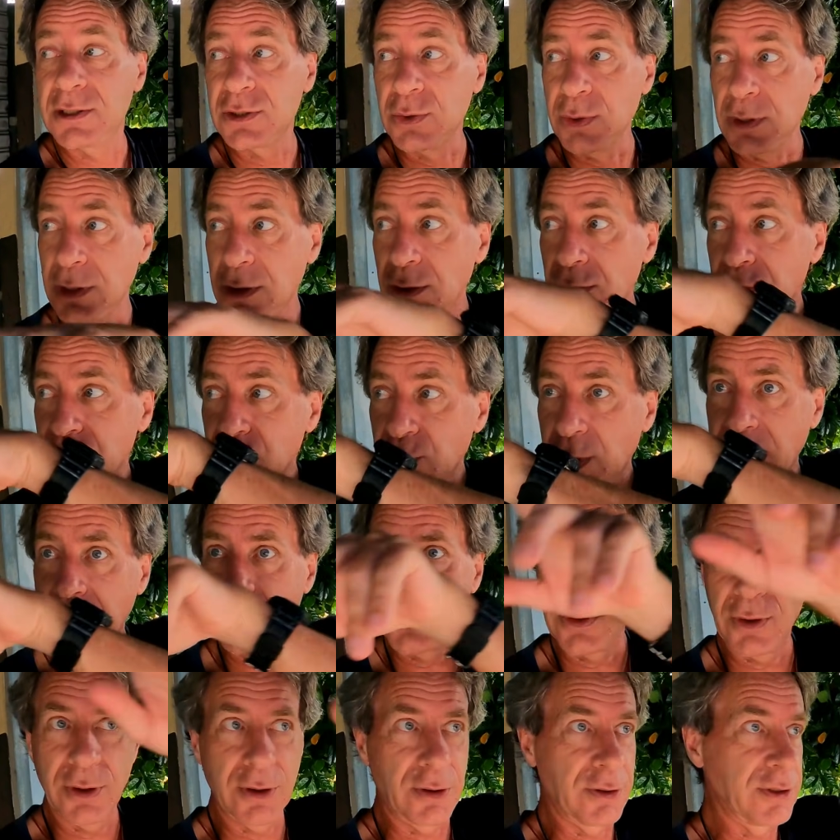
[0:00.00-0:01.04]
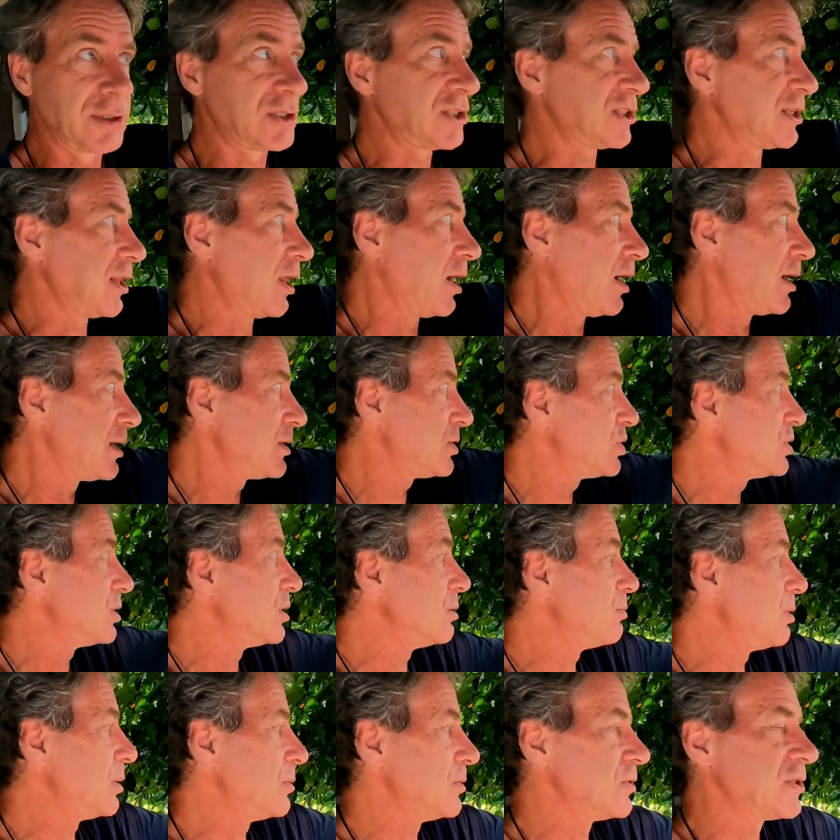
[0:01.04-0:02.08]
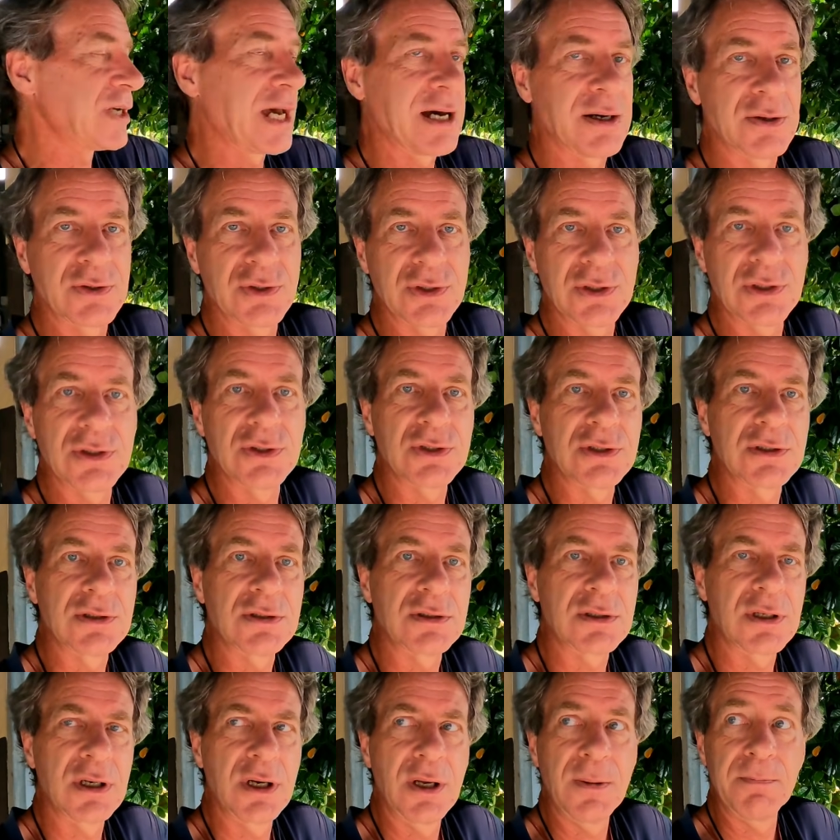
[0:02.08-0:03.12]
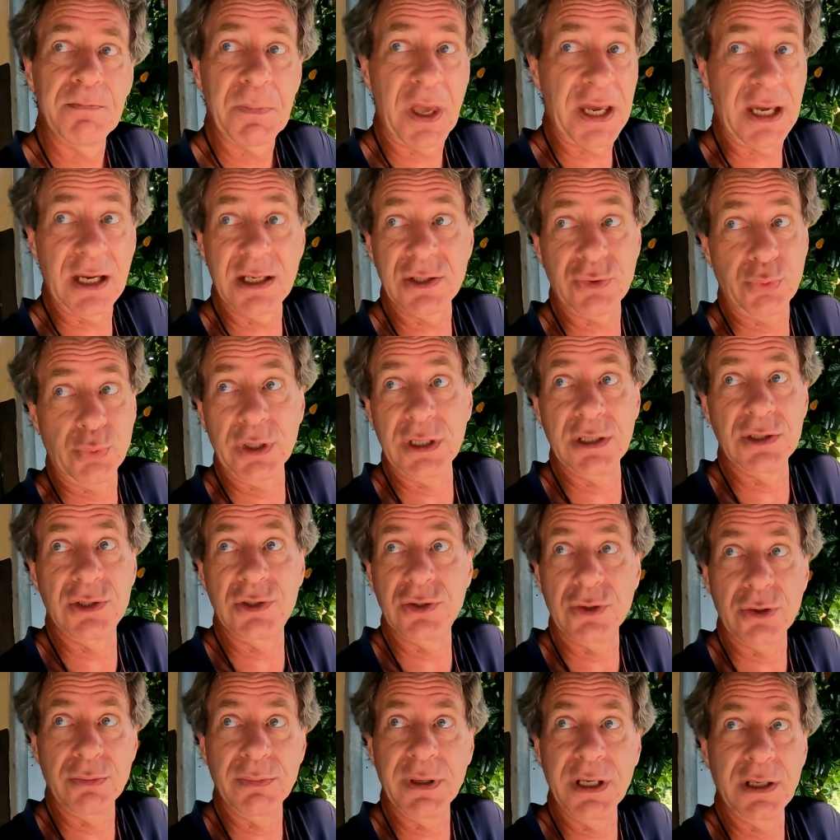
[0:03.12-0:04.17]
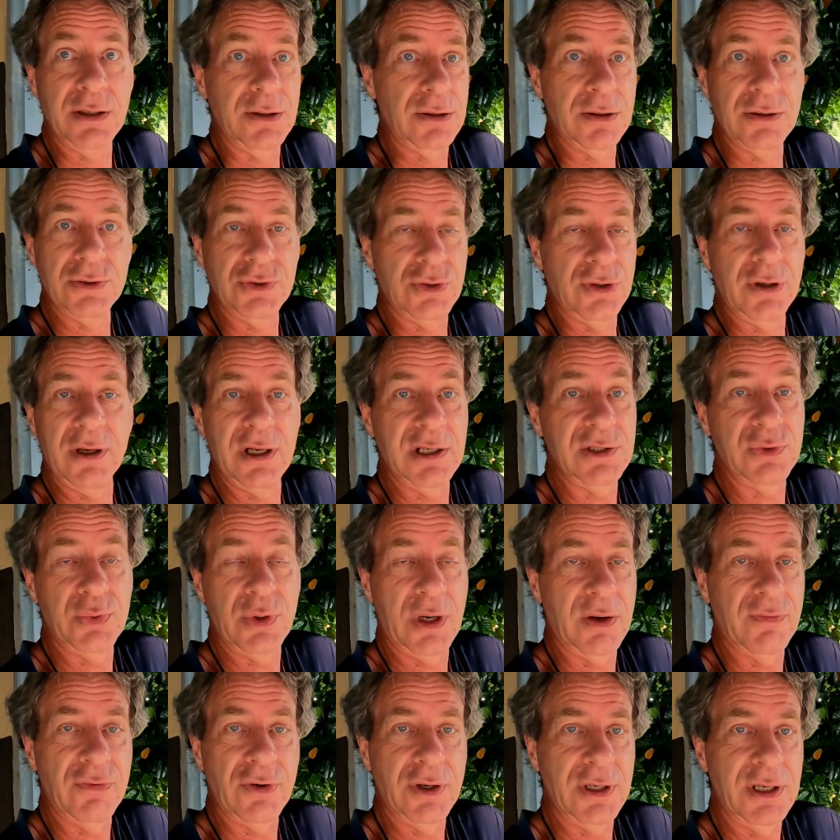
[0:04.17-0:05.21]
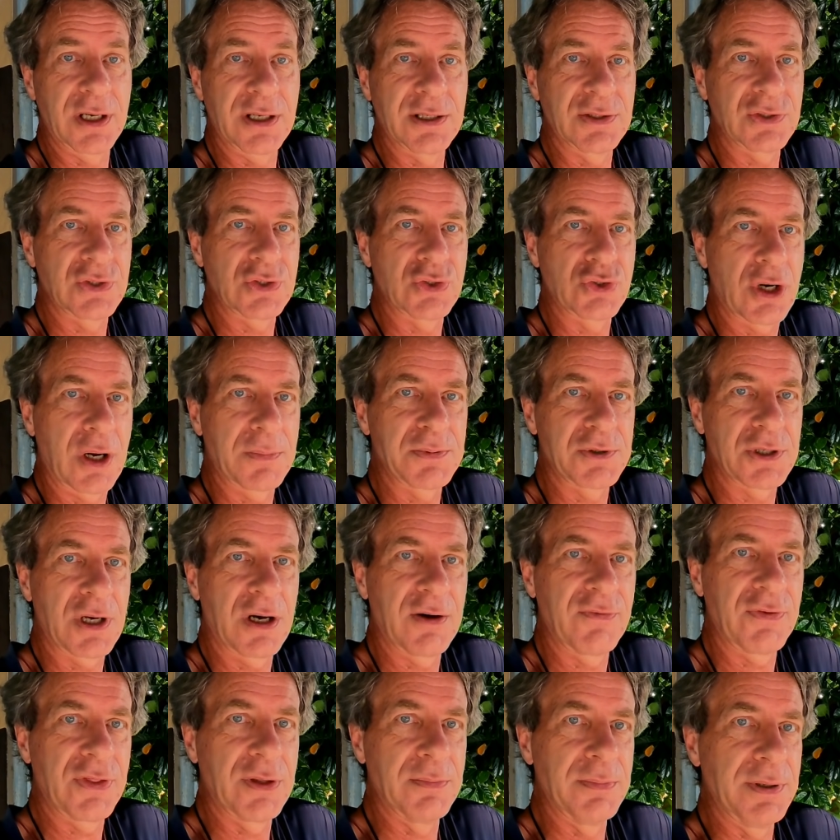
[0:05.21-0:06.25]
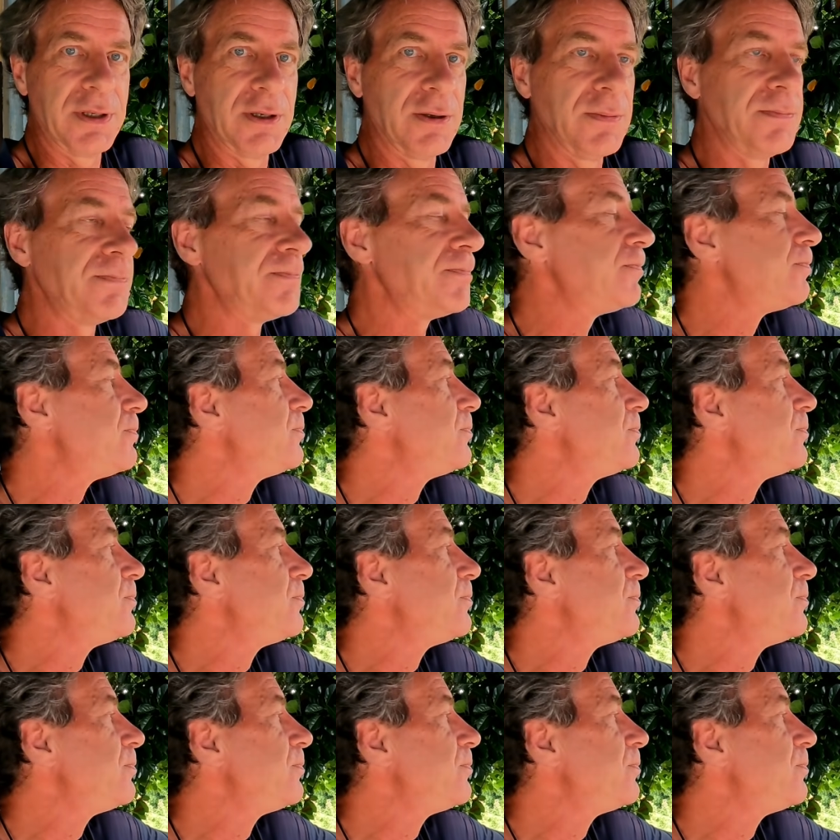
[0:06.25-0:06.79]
So he goes around all the slots in the people's houses and I guess reads their meters or does whatever he does and drops off the bill.